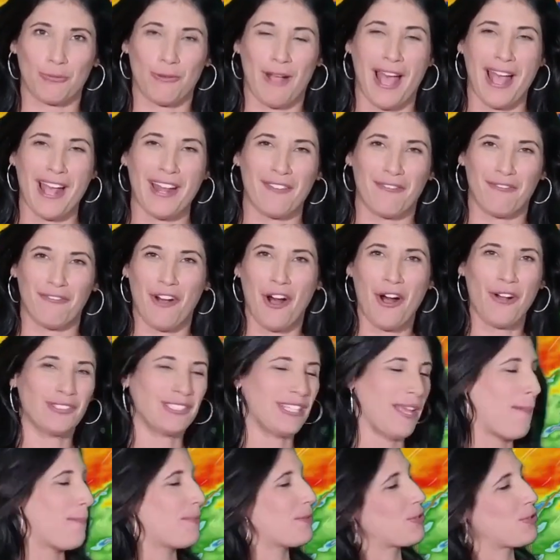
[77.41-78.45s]
ride of fall
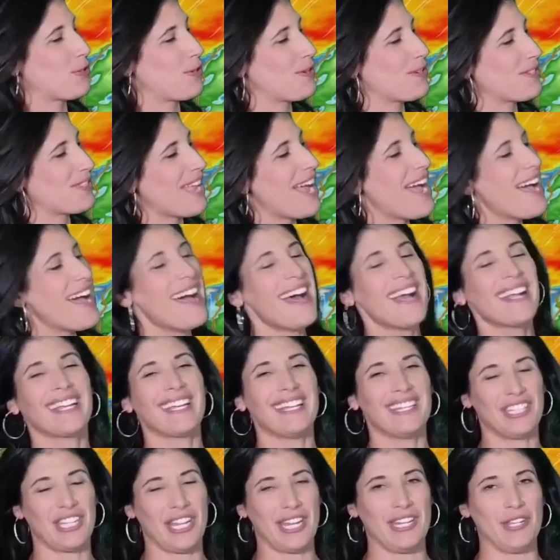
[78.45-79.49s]
temperatures
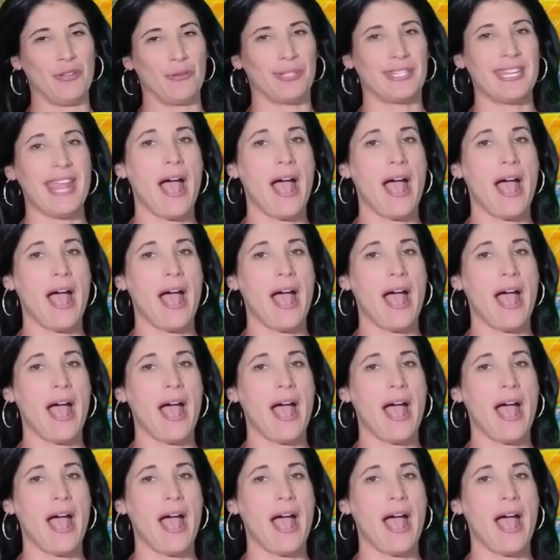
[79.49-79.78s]
continues.